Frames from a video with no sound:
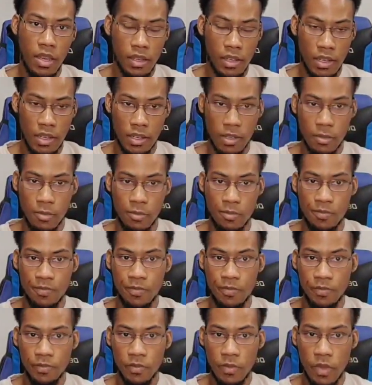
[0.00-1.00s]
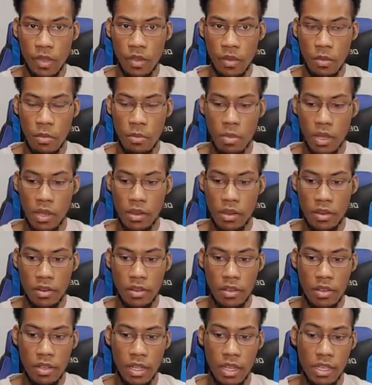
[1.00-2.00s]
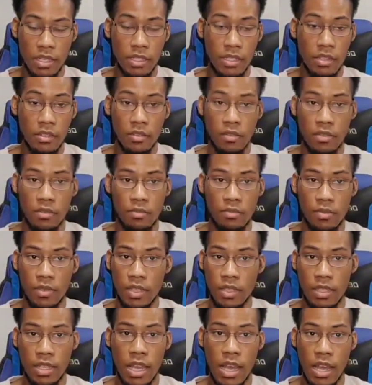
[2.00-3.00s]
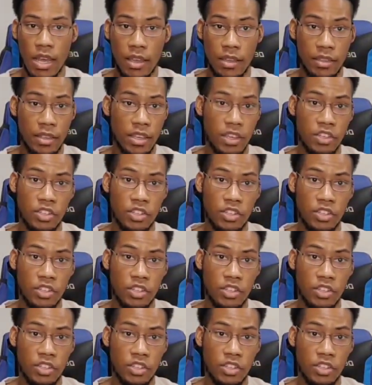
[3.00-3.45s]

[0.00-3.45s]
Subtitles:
But, like I said, this guy,